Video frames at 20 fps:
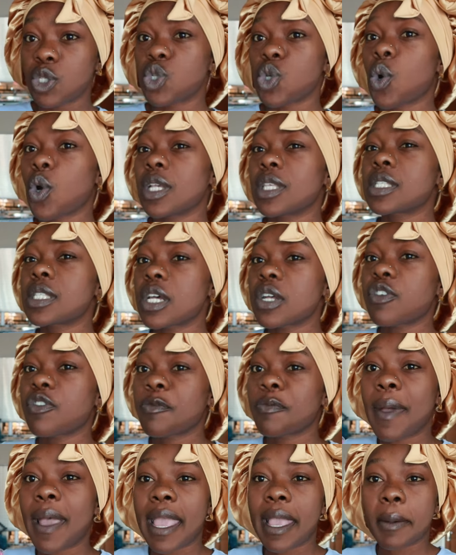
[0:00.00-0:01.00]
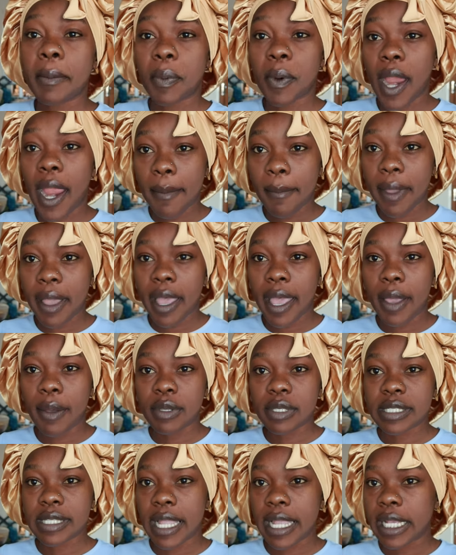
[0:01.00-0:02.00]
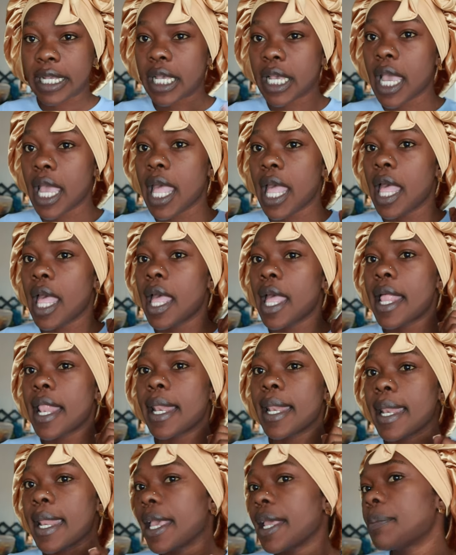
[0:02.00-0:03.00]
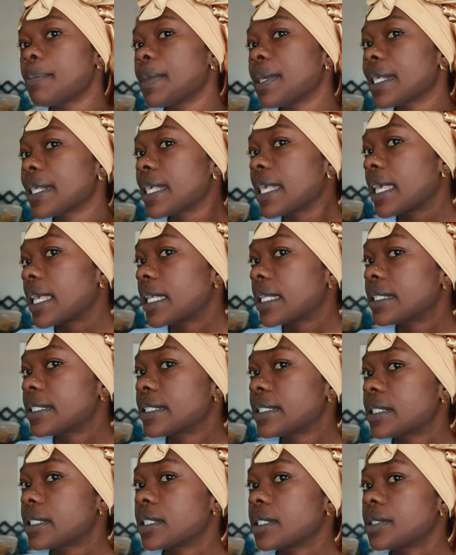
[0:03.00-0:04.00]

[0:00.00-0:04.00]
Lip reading: So instead of buying primer, I was like, let me get